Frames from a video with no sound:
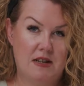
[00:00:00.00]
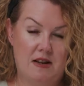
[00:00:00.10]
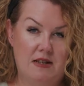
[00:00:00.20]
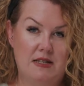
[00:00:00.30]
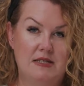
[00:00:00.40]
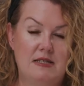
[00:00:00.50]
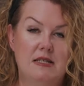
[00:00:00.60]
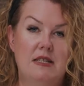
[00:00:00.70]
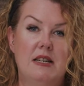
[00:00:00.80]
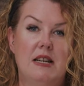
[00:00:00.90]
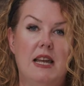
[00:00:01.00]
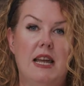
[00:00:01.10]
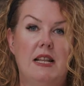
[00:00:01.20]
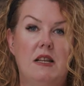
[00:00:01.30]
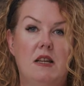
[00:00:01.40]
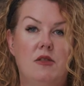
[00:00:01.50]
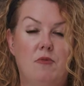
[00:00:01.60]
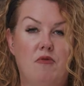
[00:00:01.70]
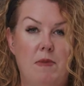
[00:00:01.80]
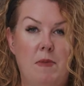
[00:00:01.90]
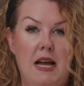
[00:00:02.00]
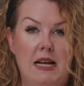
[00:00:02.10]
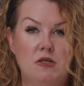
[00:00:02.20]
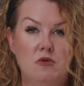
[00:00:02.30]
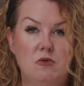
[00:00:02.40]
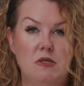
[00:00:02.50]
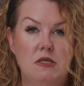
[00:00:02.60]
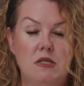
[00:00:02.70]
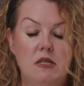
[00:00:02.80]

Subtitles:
colours in the Prym handles.